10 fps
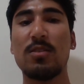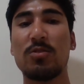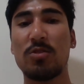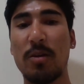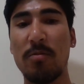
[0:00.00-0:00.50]

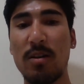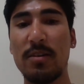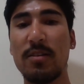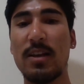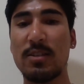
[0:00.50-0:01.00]
several
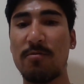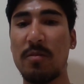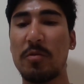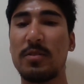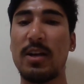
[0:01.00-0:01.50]
international
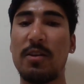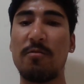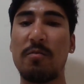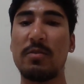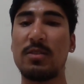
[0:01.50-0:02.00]
frameworks guide
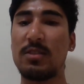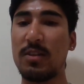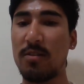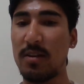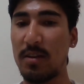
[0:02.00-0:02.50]
information
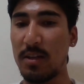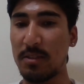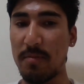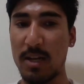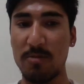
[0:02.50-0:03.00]
security
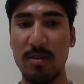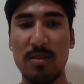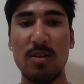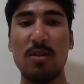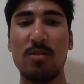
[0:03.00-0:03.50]
risk
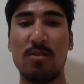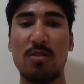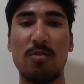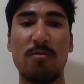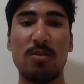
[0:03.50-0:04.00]
management.
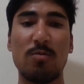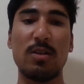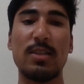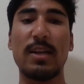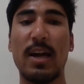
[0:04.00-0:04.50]
The first
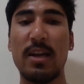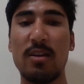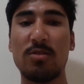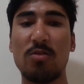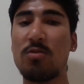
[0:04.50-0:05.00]
one is like
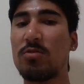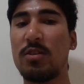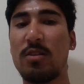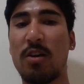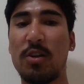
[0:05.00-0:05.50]
ISO
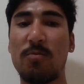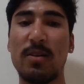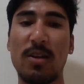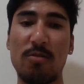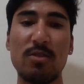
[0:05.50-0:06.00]

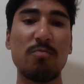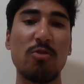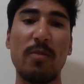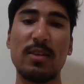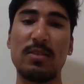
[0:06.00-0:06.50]
31000
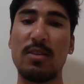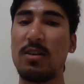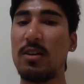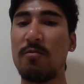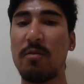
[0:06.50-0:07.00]
provides
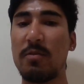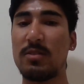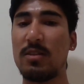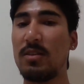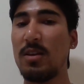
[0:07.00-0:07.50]
general
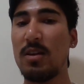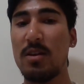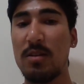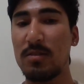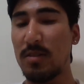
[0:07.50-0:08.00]
information,
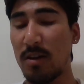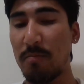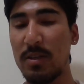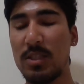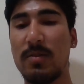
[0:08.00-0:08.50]
general
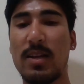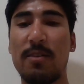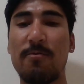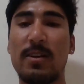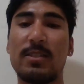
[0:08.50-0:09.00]
principle
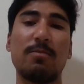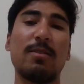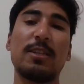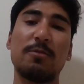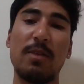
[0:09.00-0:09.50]
and
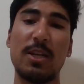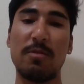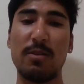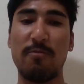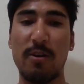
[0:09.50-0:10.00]
flexible risk
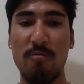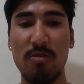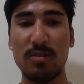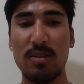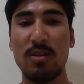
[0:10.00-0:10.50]
management
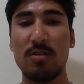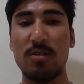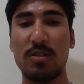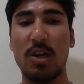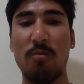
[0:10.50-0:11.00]
frameworks.
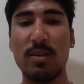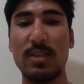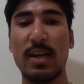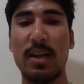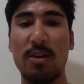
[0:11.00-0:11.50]
The second was
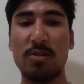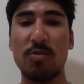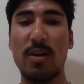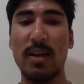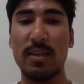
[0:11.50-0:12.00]
like
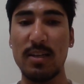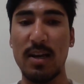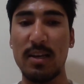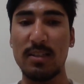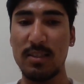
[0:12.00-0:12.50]
ISO
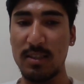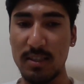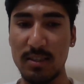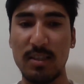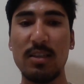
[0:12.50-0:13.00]

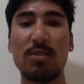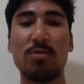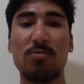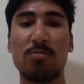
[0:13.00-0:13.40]
IEC